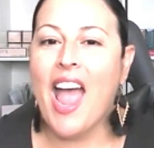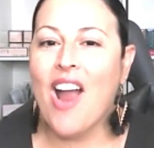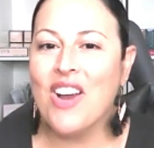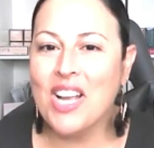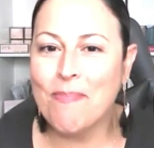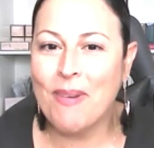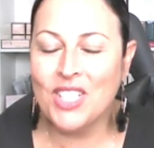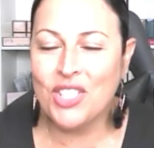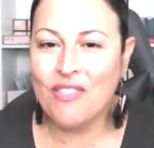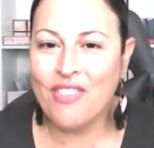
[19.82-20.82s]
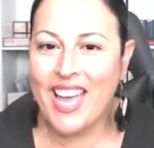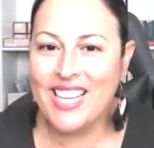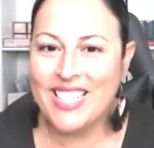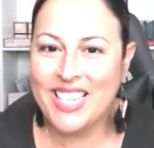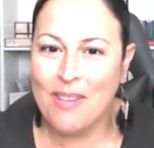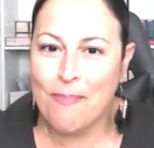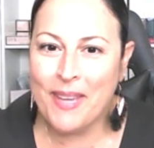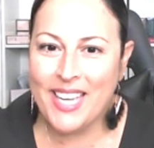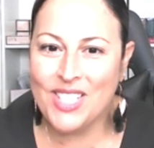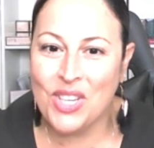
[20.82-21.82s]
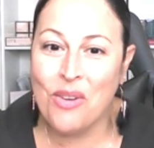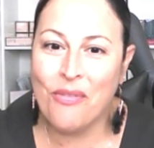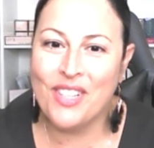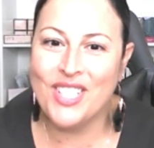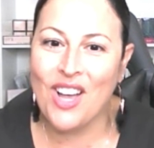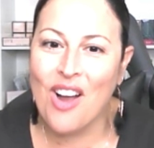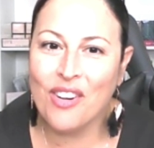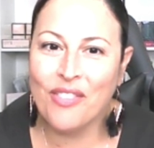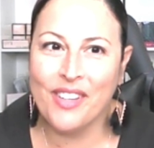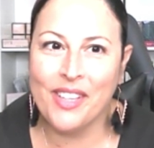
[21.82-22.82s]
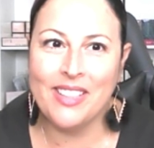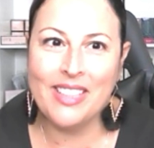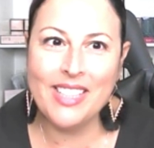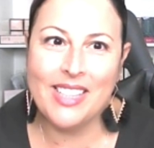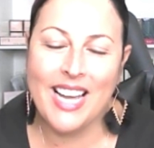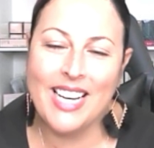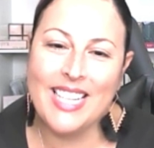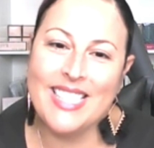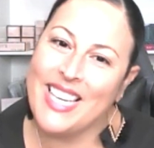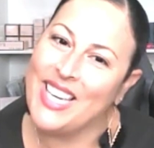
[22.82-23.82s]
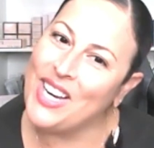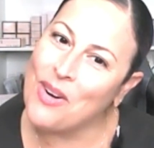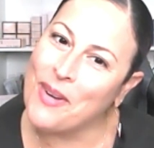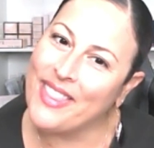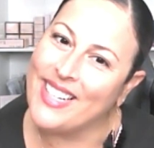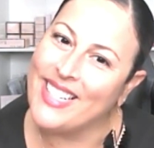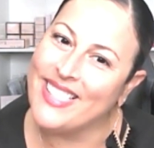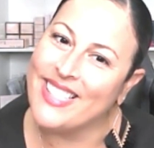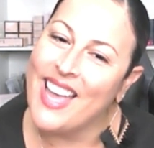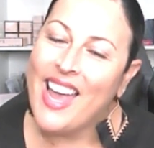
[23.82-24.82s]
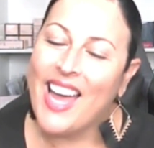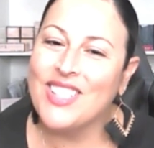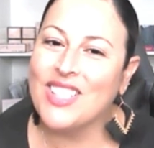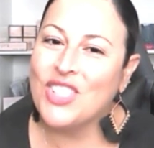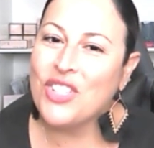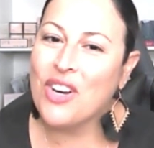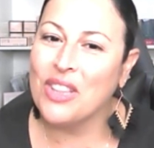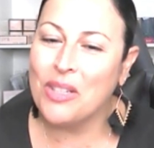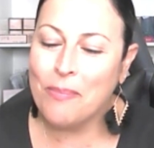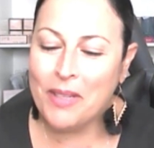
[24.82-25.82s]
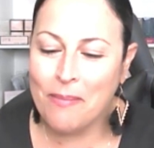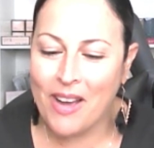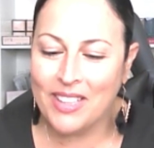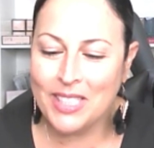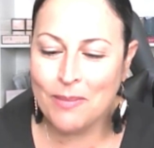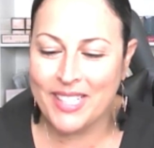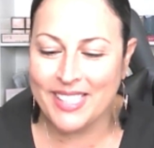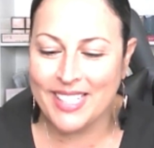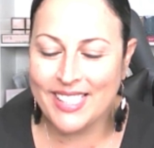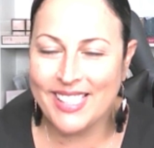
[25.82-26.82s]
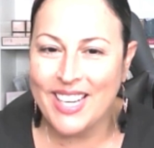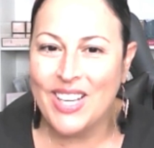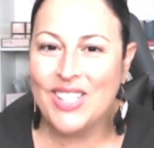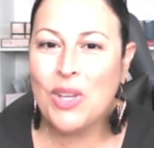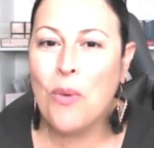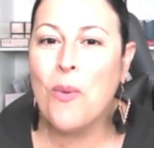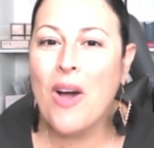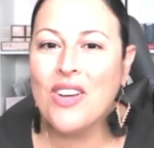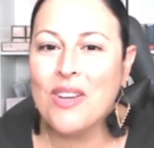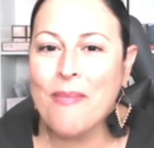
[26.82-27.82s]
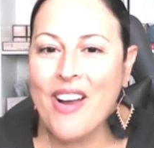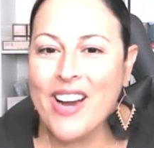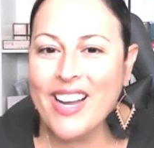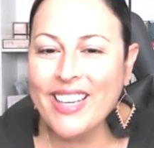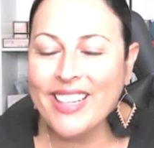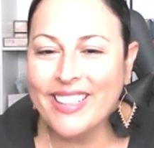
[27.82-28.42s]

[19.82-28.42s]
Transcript: Eric Bunch of N T P two Photography that is here with us and is going to share a little bit about his business. So welcome, Eric.